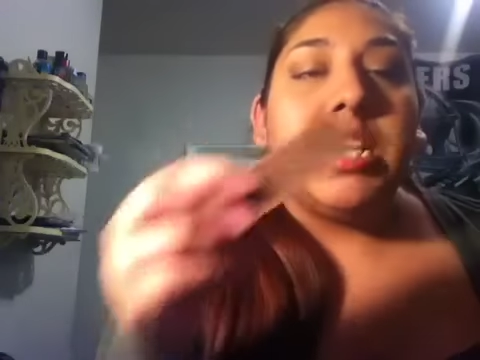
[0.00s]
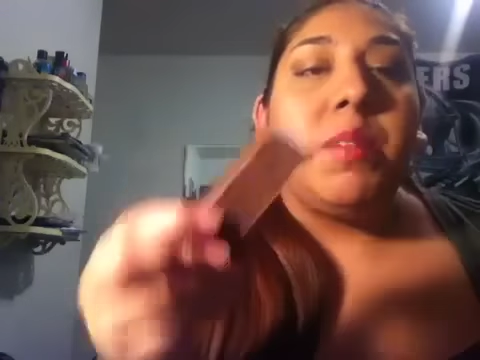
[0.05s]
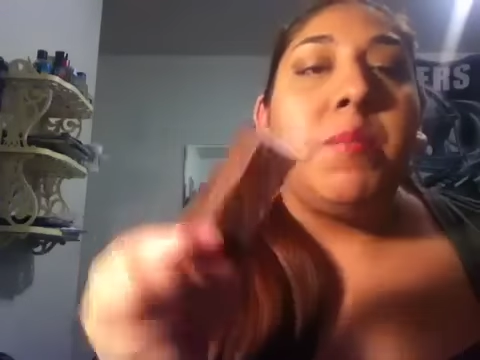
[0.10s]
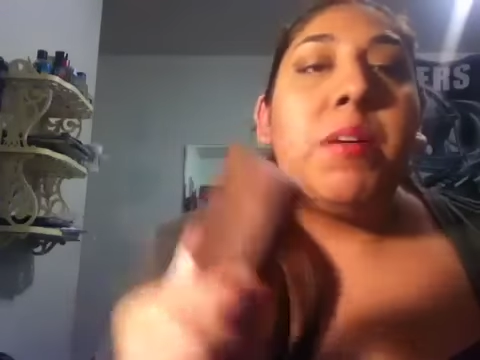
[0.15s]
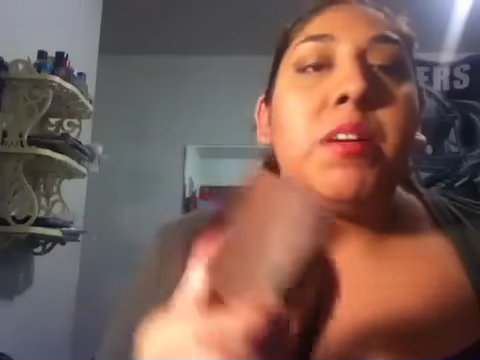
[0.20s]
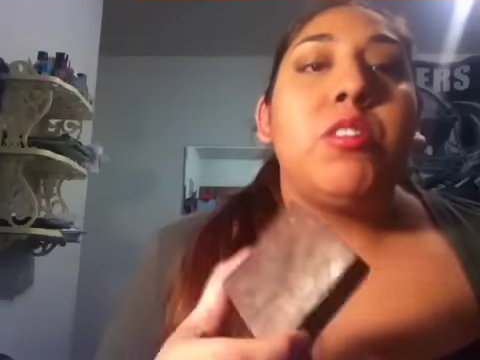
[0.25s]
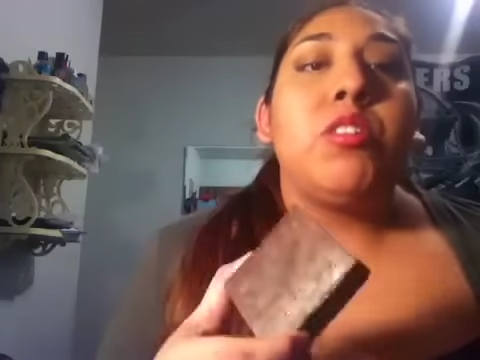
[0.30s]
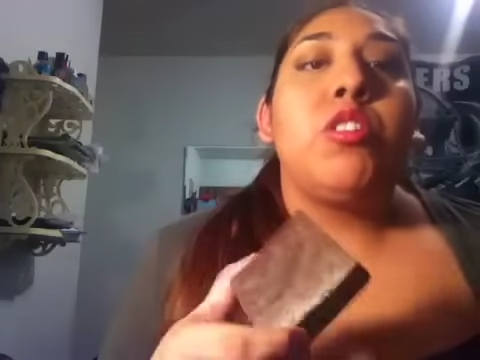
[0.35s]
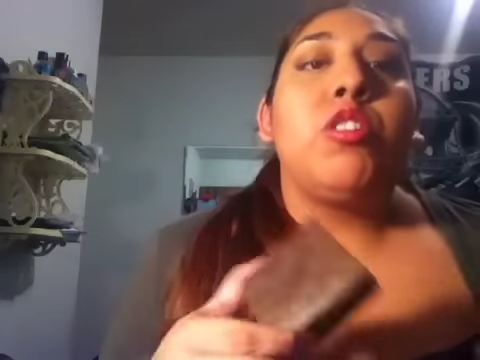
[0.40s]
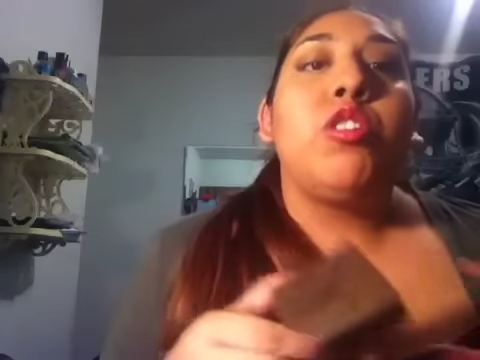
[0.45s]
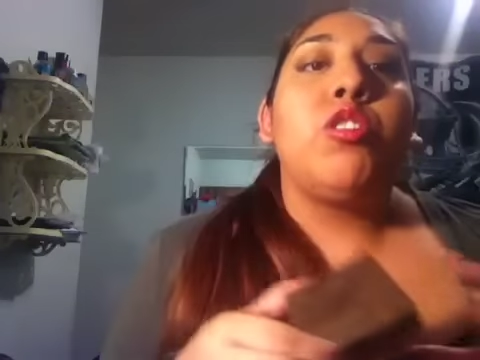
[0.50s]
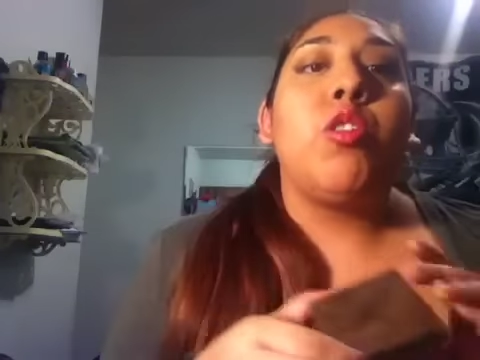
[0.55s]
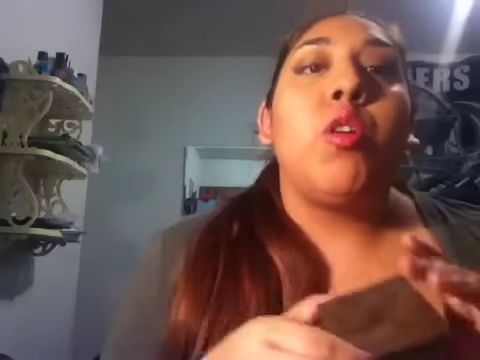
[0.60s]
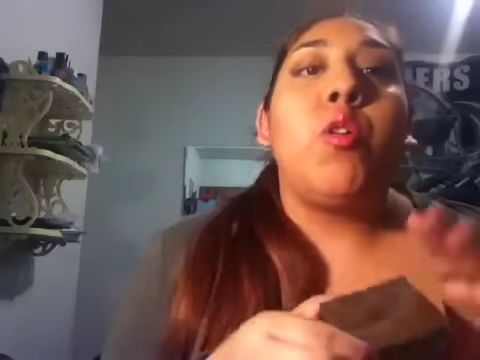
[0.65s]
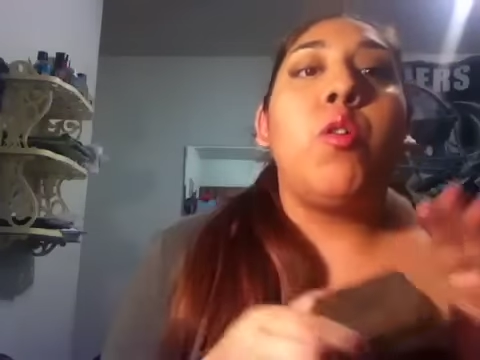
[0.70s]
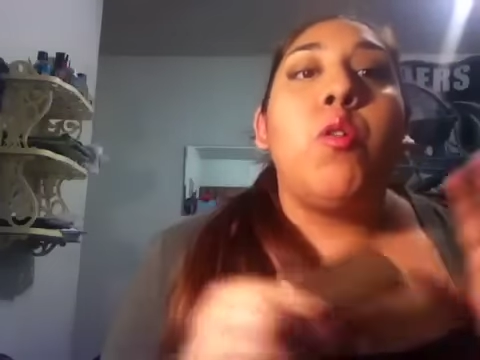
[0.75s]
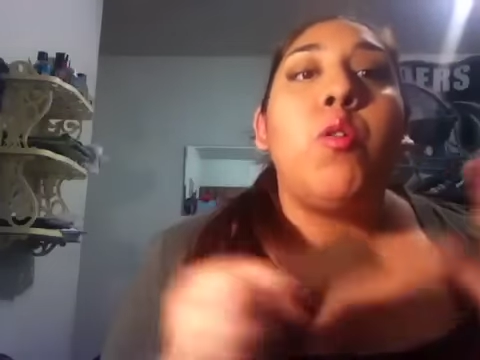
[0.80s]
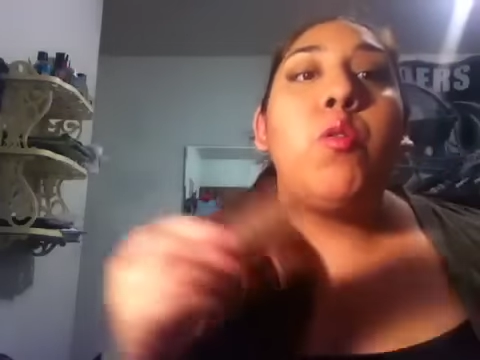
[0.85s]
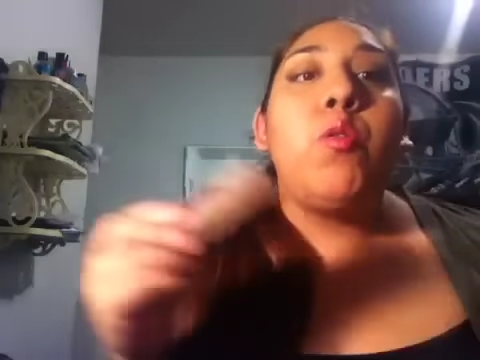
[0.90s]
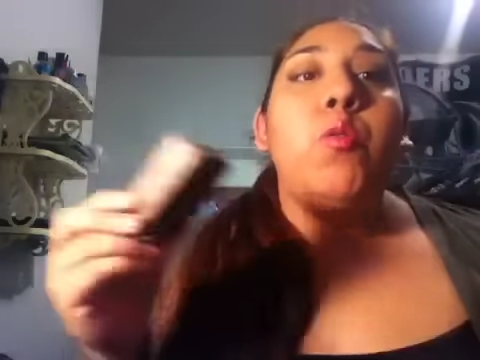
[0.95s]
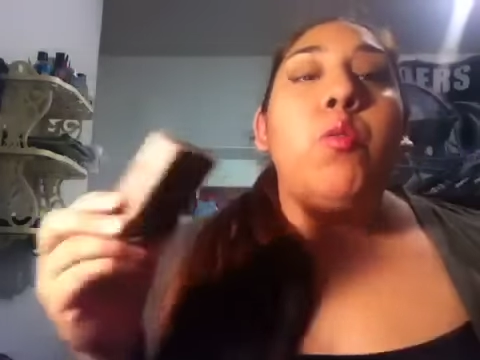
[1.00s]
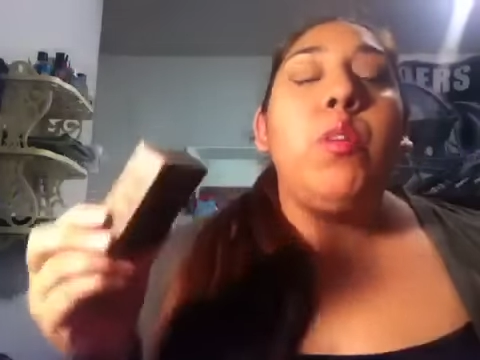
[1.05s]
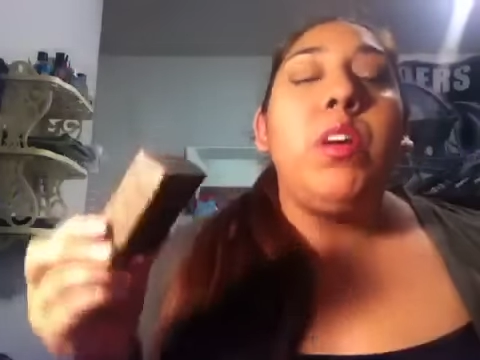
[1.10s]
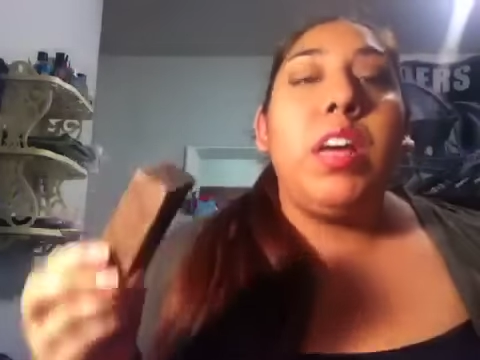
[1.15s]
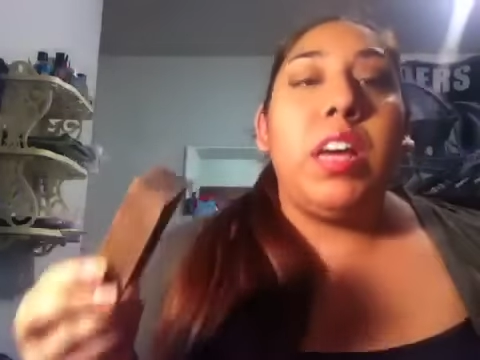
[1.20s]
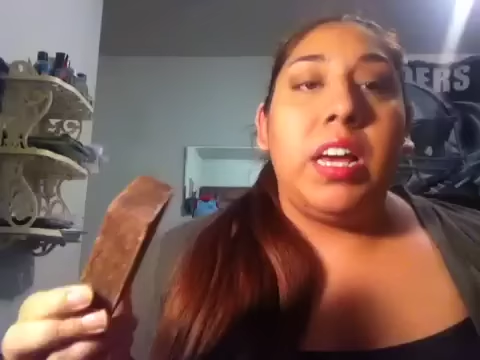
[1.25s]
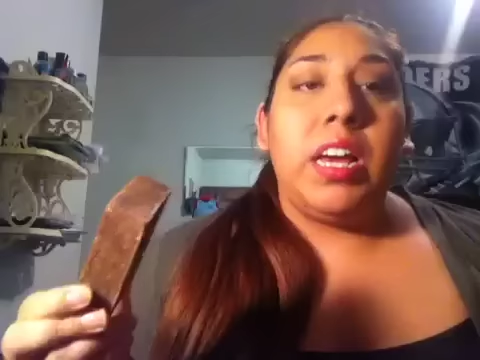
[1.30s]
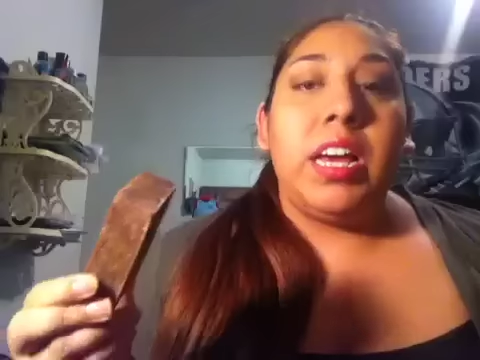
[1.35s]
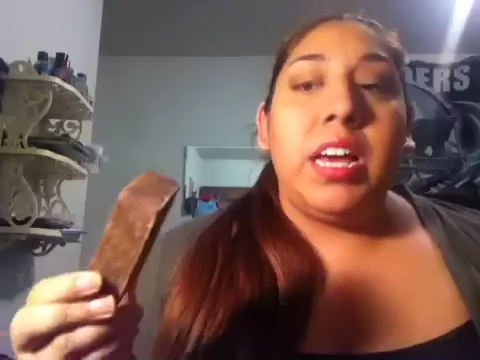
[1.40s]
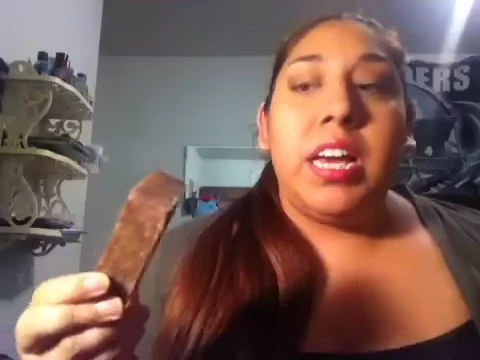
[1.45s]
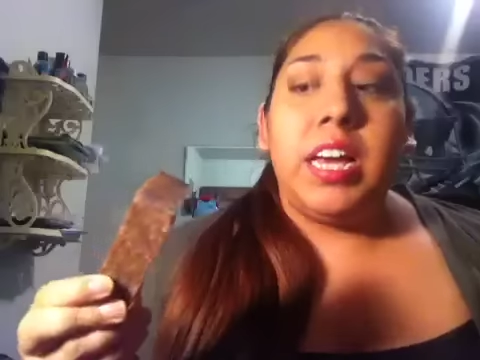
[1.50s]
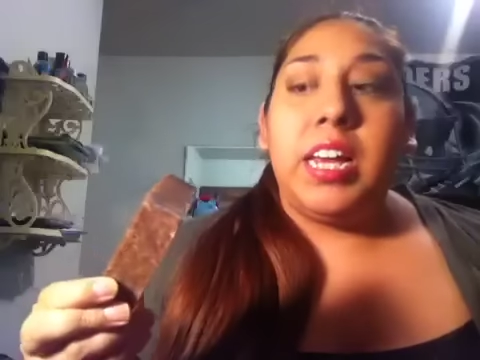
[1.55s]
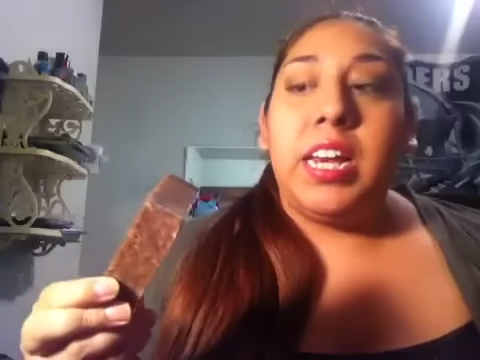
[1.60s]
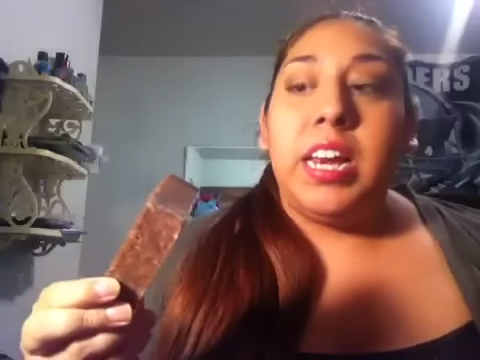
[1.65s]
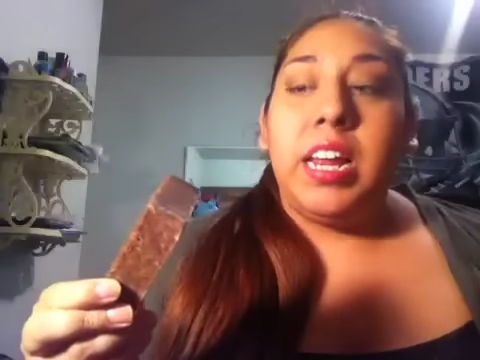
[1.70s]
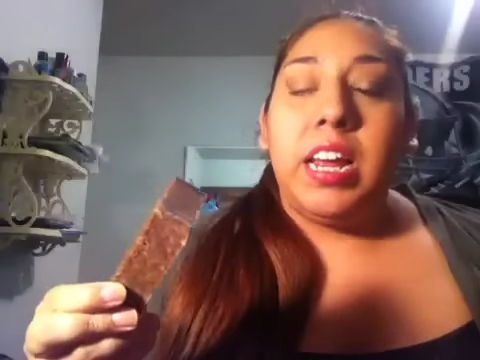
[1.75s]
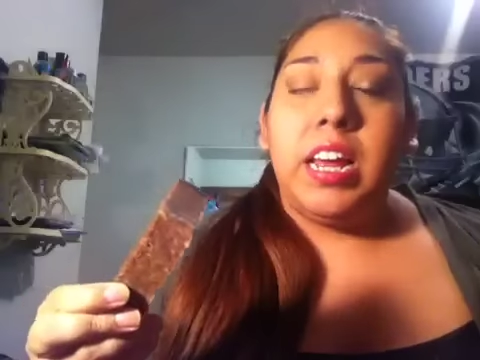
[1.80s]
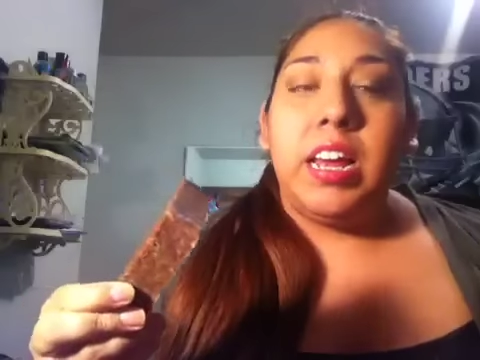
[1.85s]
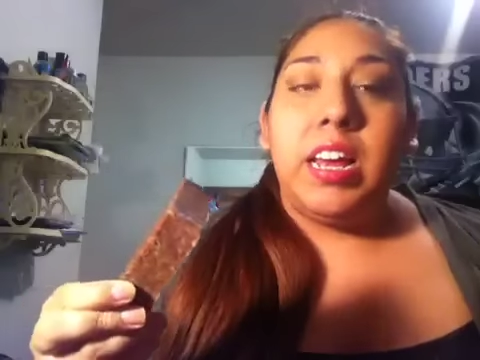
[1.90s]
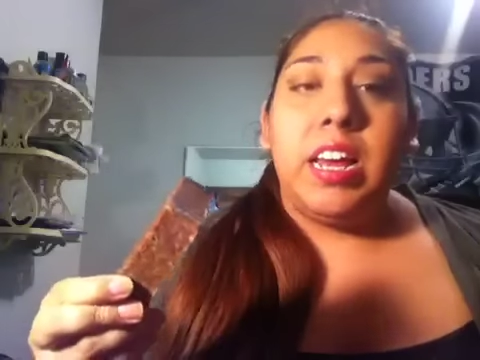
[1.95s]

smells so good.